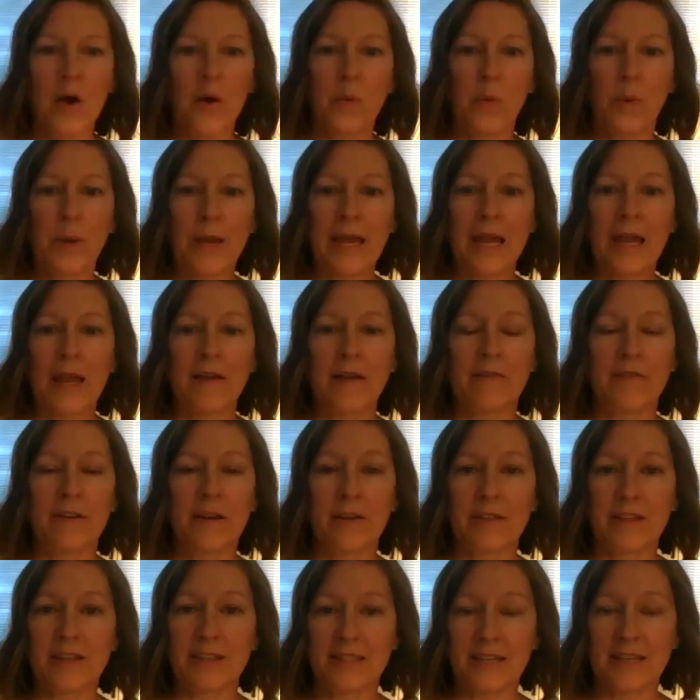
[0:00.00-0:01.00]
We
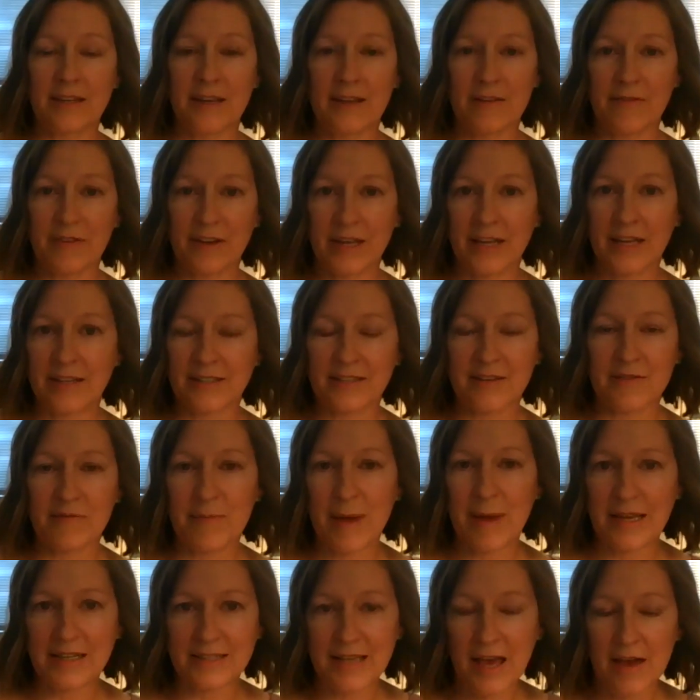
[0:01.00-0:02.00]
feel the significance
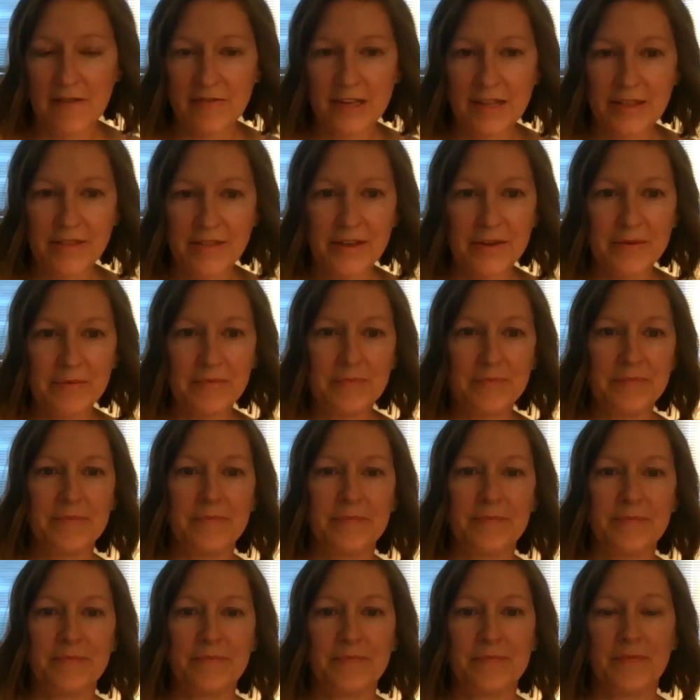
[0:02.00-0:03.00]
of May 7th.
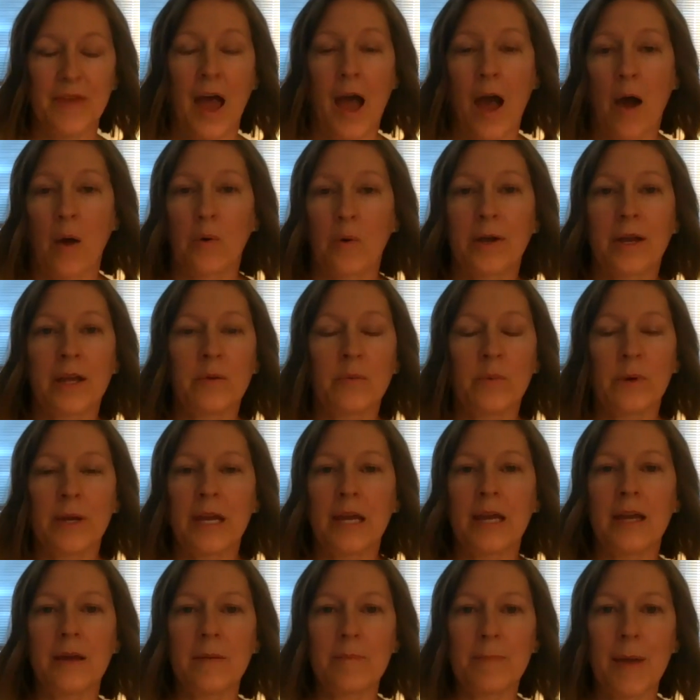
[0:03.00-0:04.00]
How can
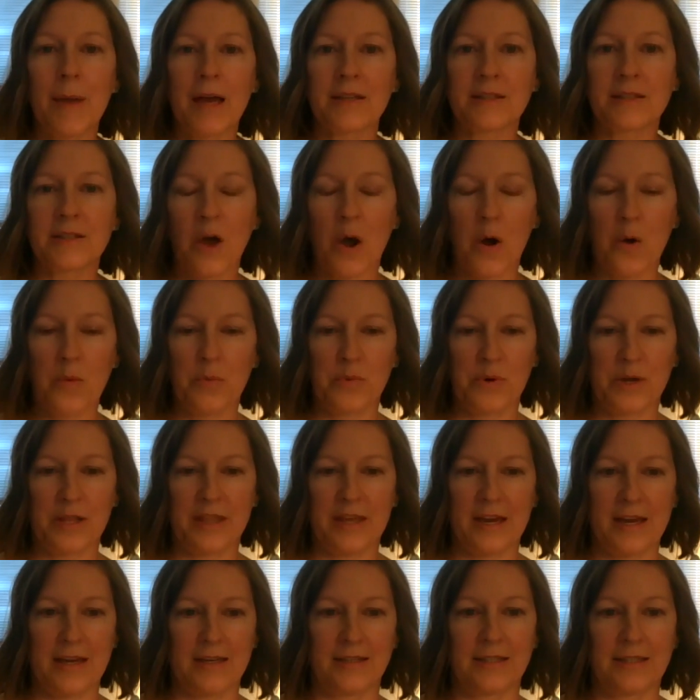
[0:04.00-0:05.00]
we best cope
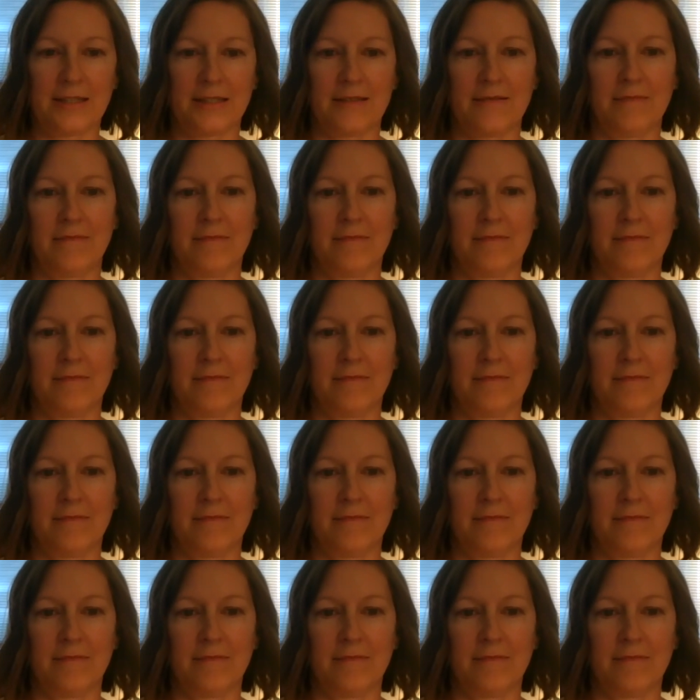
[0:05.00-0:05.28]
with this?